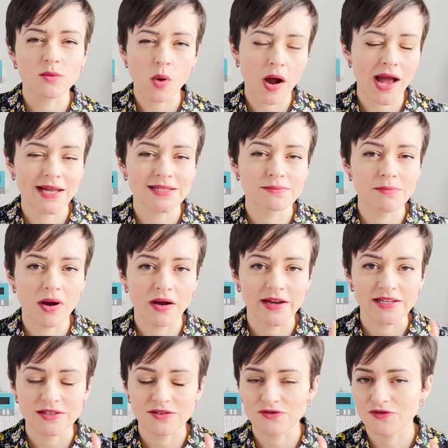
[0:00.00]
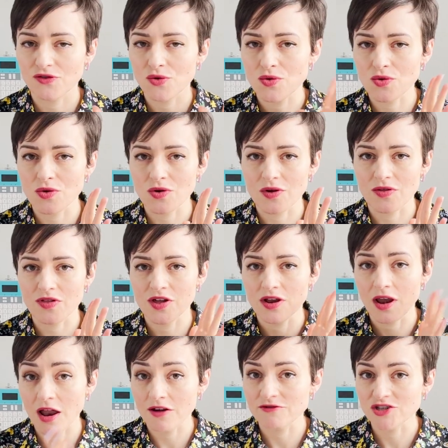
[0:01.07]
I had in mind for the
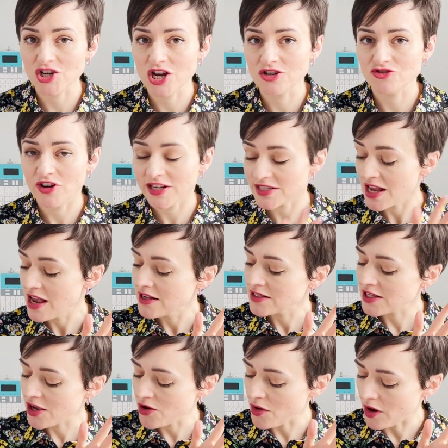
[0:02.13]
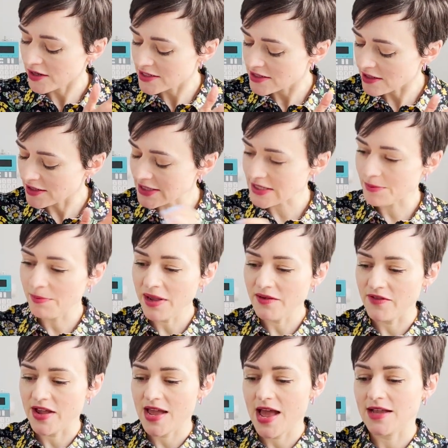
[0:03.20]
Lyra Shirt dress. So I decided to pivot
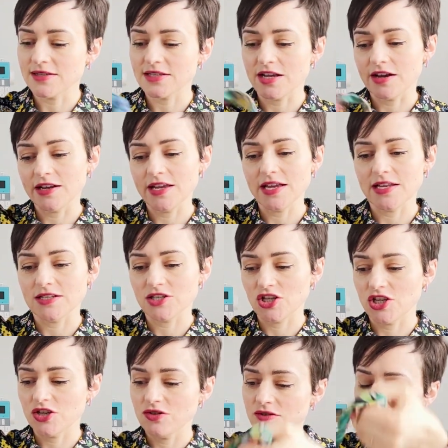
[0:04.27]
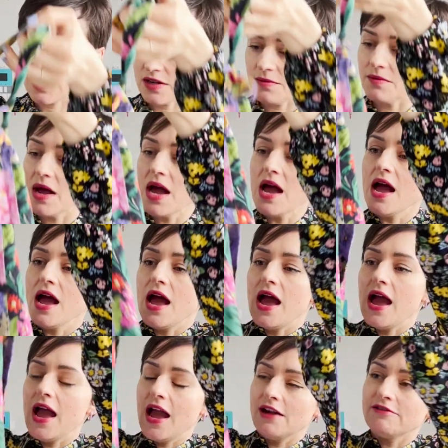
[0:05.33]
and turn it into some
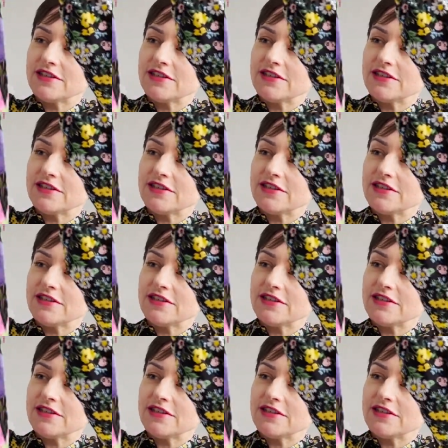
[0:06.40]
Erin